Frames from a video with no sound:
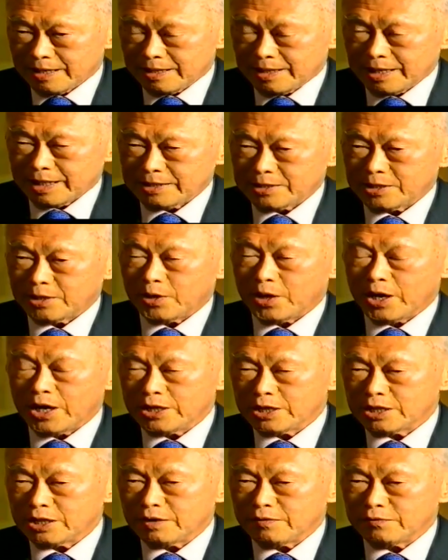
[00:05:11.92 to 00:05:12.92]
that your
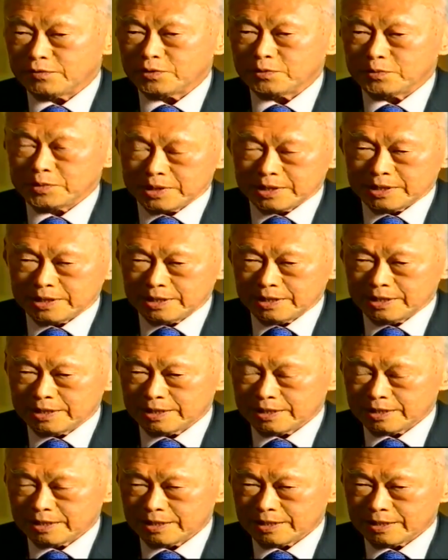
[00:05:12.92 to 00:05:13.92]
interviewee
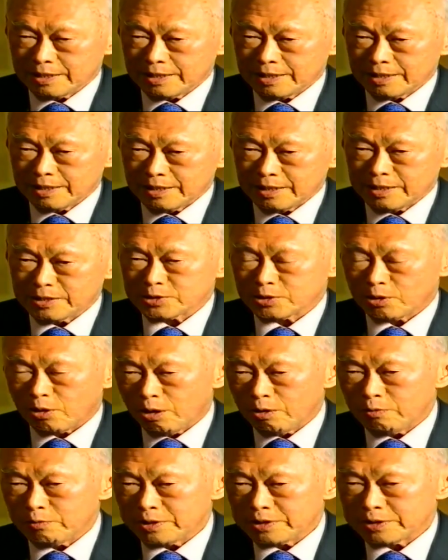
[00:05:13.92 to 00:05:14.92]
is
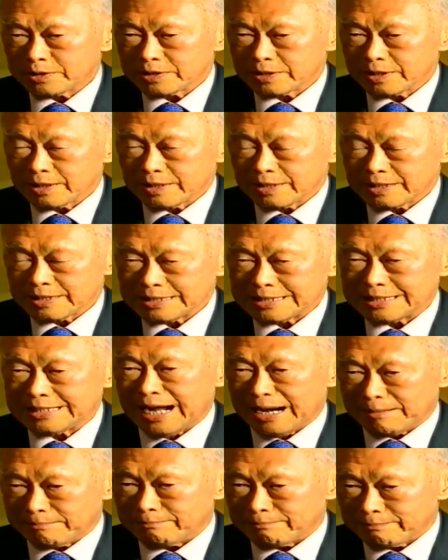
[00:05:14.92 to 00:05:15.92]
always
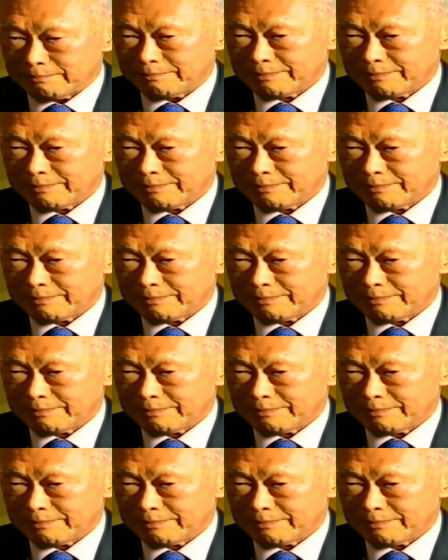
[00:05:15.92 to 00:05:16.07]
dumb